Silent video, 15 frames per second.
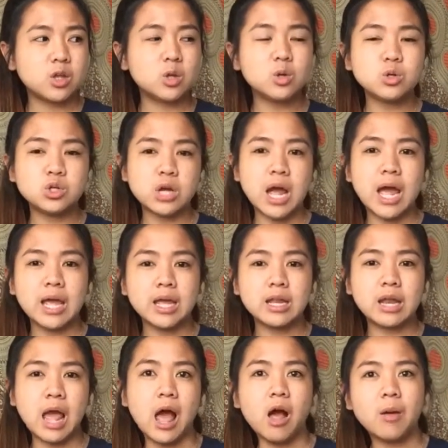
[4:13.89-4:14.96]
You try
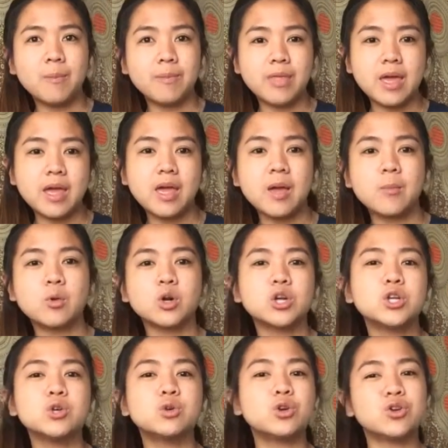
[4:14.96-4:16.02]
and help them, or
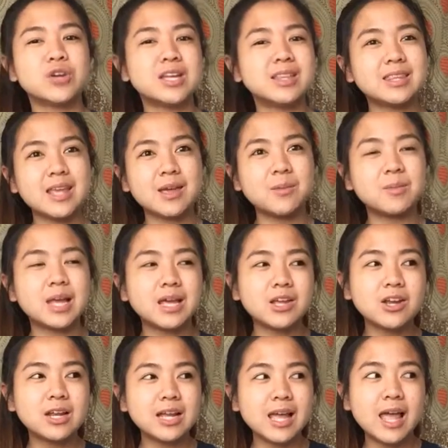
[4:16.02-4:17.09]
you greet them,
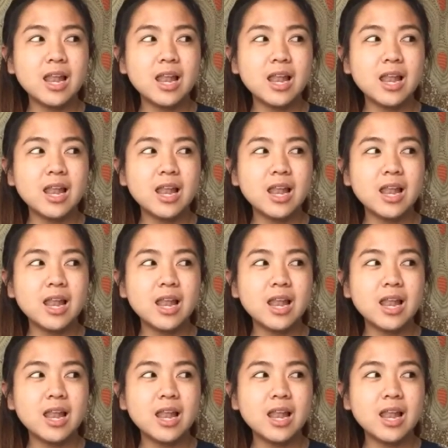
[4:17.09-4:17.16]
like you're like,